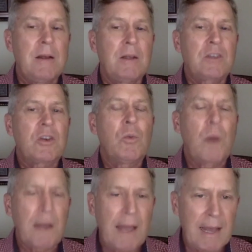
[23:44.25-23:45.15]
So,
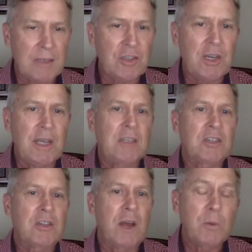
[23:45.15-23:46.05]
what has changed?
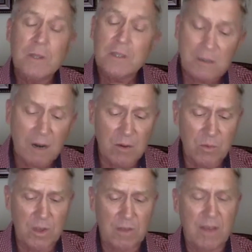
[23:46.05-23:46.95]
So, I will start
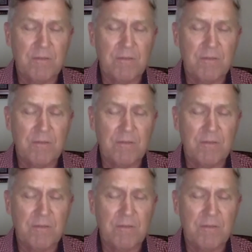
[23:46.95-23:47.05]
with a